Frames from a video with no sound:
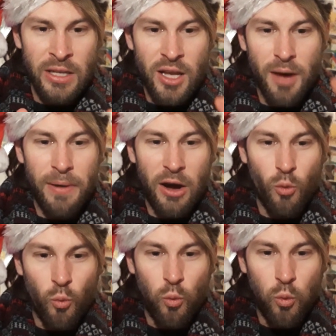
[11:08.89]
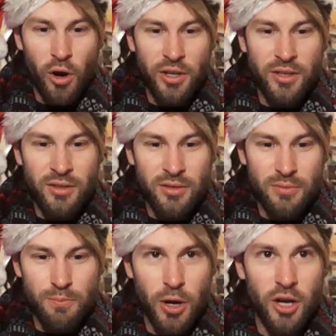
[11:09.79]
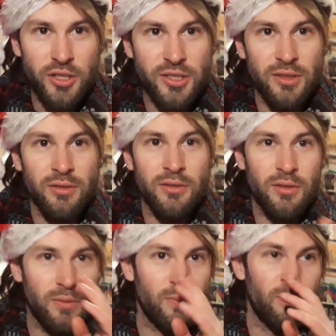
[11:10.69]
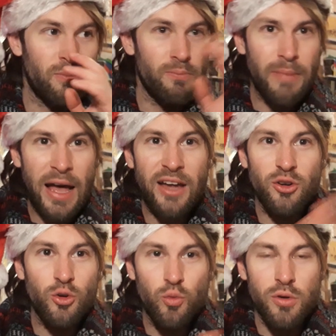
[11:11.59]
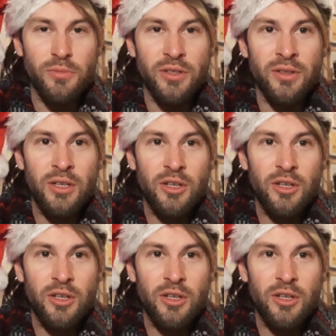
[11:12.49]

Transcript: about one person, man or woman,